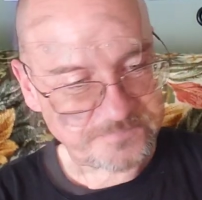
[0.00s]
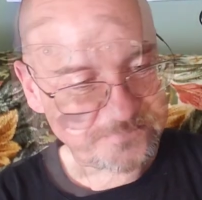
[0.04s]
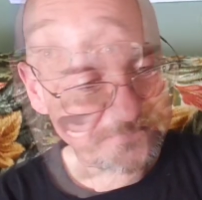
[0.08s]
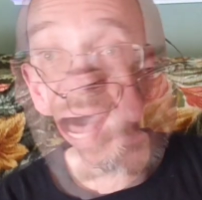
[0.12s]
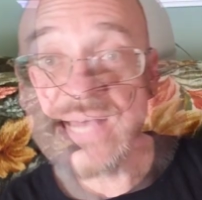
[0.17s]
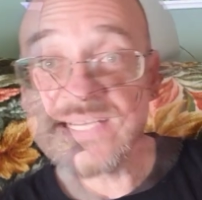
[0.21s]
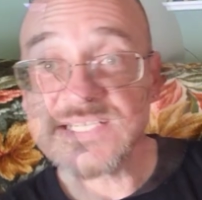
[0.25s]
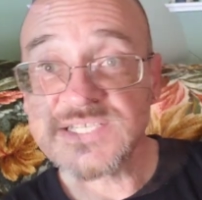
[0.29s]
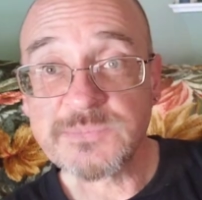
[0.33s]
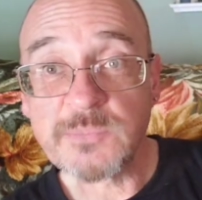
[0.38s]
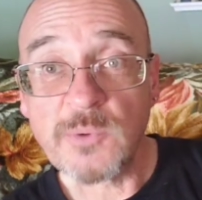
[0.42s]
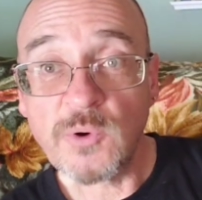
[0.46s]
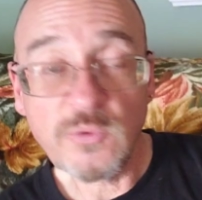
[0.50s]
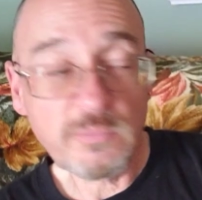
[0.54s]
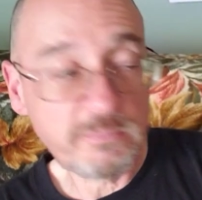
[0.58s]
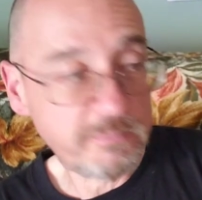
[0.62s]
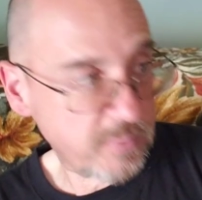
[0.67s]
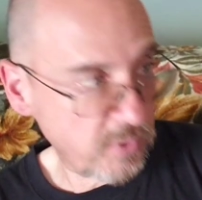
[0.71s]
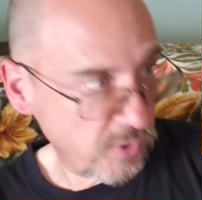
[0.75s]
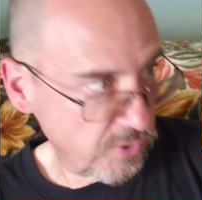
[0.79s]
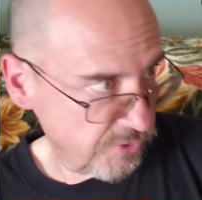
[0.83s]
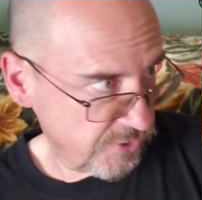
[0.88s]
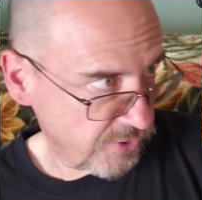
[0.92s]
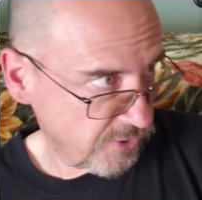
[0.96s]
Ozmo
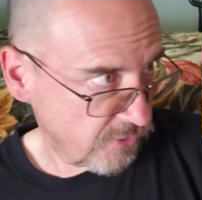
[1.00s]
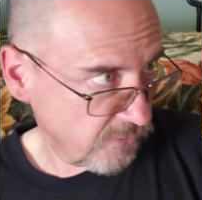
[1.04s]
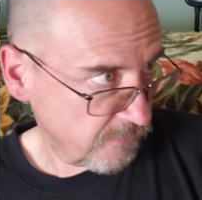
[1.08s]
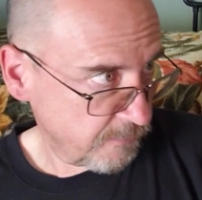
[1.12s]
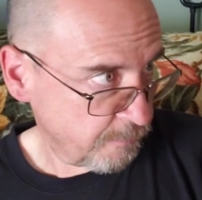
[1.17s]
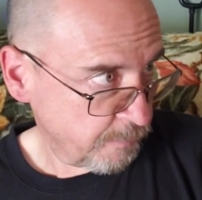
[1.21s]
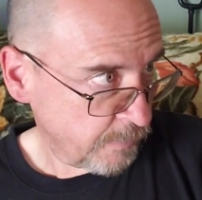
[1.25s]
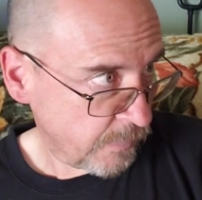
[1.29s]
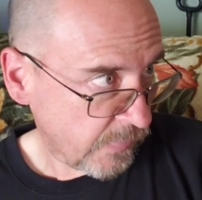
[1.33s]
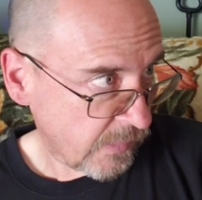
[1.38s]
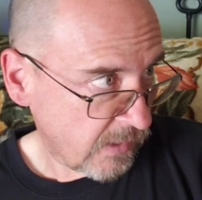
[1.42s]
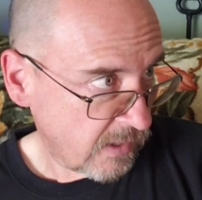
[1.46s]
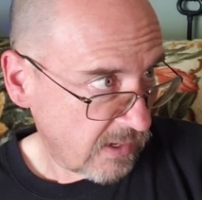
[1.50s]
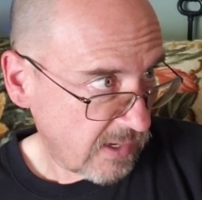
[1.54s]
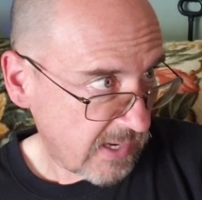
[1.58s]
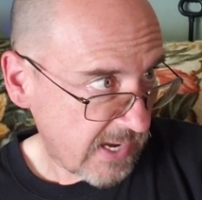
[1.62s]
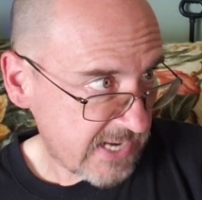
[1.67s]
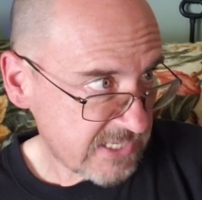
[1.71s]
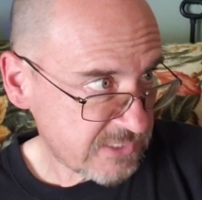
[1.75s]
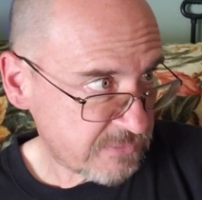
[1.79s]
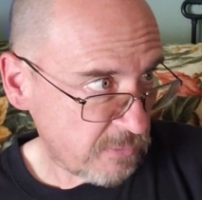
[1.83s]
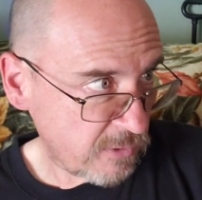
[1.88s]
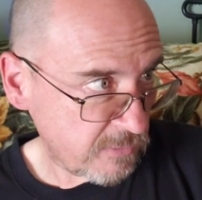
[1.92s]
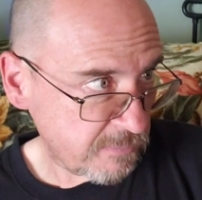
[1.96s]
Burger.
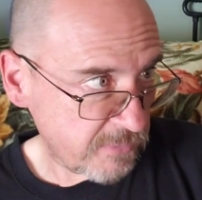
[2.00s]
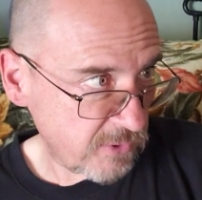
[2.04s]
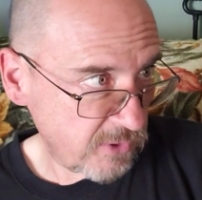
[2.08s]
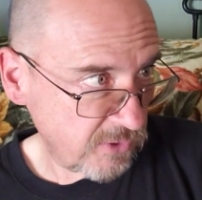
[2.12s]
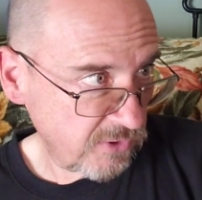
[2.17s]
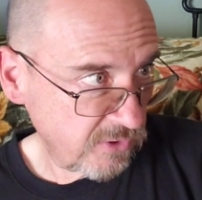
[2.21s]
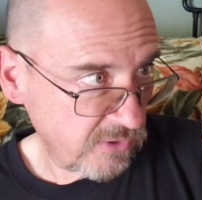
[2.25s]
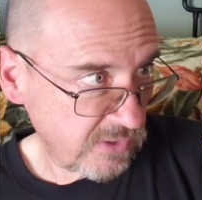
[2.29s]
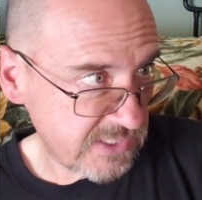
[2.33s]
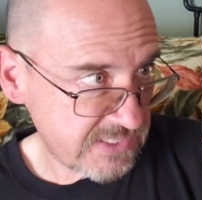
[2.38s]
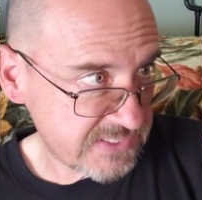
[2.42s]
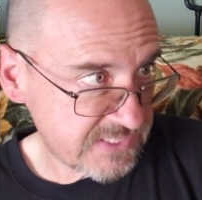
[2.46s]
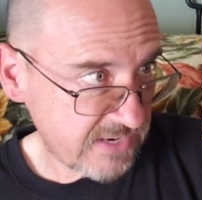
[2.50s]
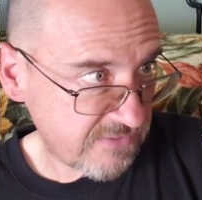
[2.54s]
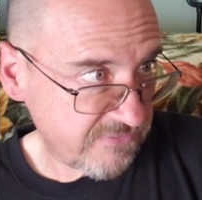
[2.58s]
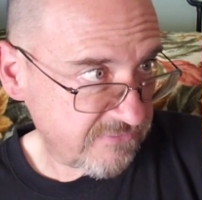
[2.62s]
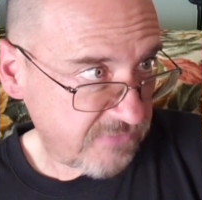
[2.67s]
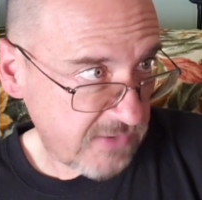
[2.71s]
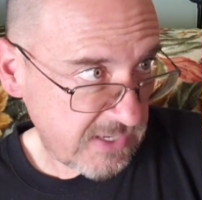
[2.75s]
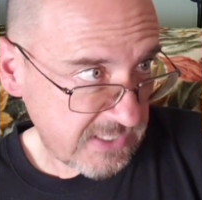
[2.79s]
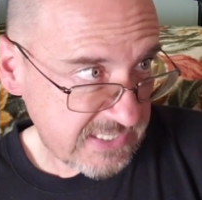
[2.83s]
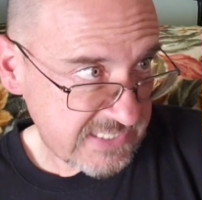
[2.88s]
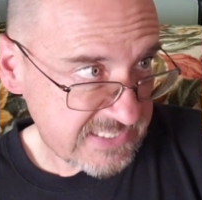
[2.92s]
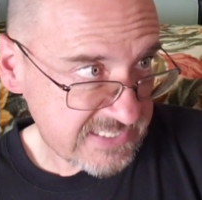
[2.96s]
Ozmo Burger is a
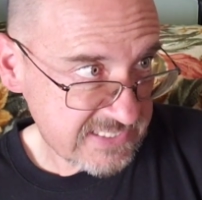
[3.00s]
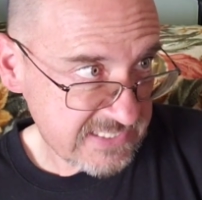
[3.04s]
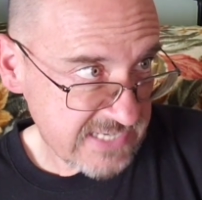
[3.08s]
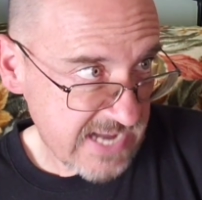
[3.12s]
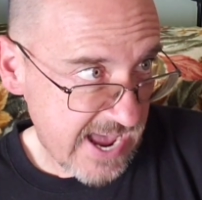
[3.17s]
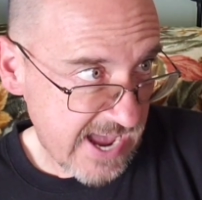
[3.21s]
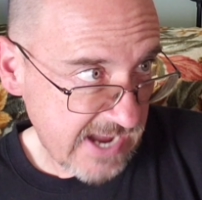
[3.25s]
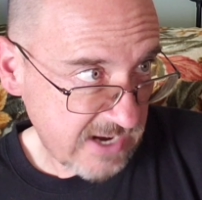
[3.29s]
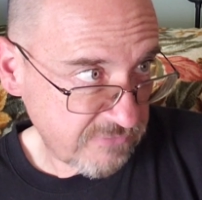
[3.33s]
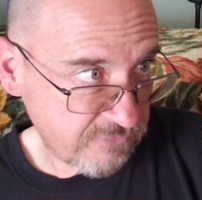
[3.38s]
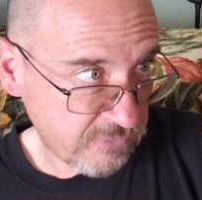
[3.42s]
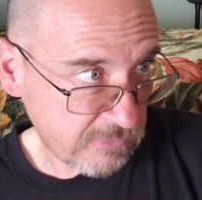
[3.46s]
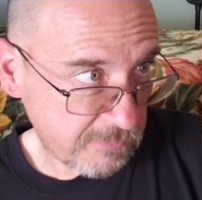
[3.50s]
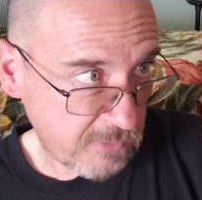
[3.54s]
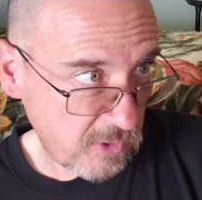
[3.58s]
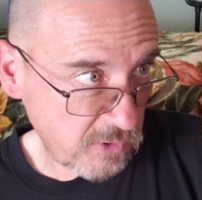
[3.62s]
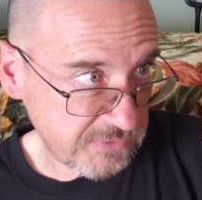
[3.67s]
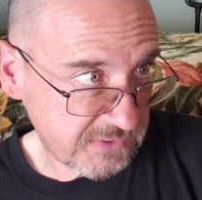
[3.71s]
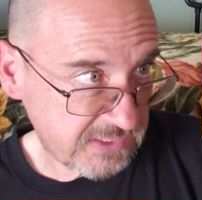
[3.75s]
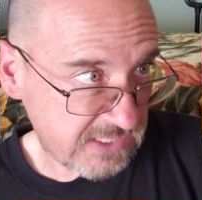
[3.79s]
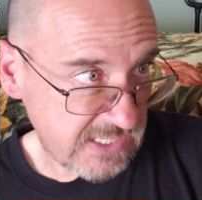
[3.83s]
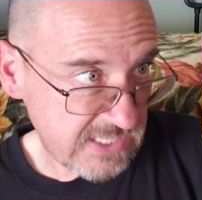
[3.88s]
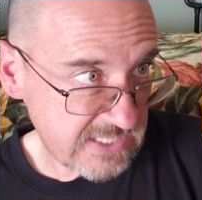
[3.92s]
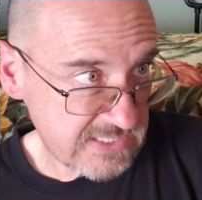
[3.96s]
funny snack for
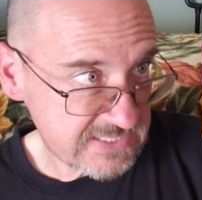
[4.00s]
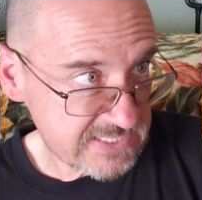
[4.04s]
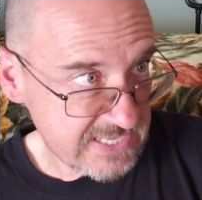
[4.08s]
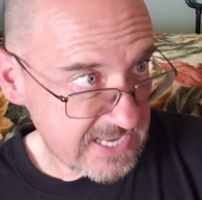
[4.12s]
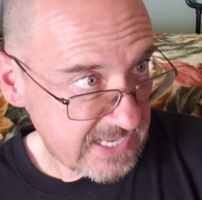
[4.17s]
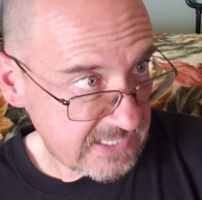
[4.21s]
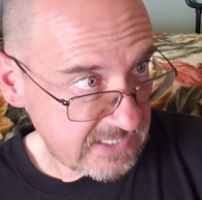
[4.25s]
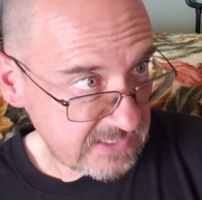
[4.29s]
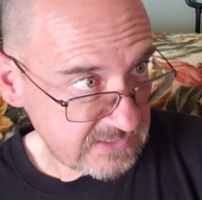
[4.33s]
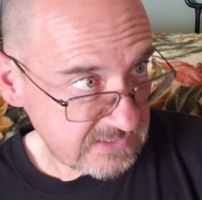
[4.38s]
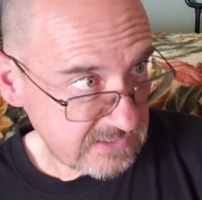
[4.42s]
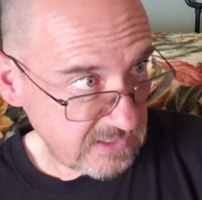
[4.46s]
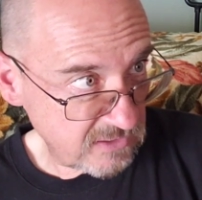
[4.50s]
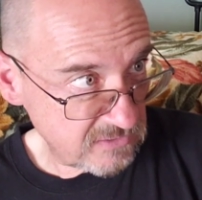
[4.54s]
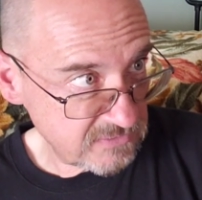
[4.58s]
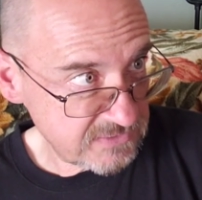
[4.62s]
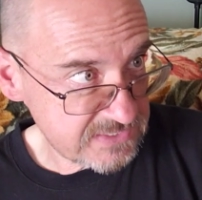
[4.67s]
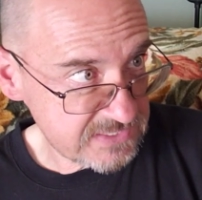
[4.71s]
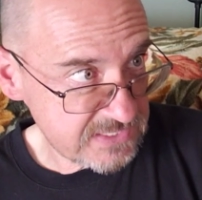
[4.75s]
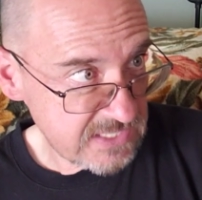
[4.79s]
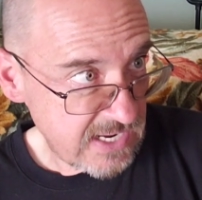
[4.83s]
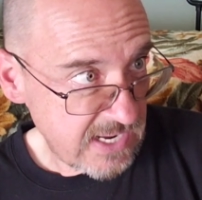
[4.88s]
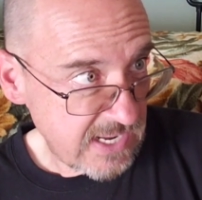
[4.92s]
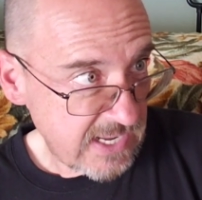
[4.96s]
both kids and
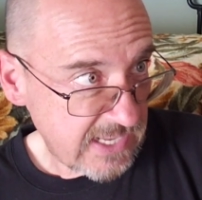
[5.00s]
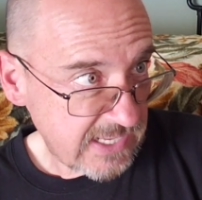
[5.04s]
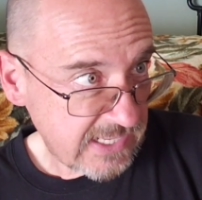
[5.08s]
adults.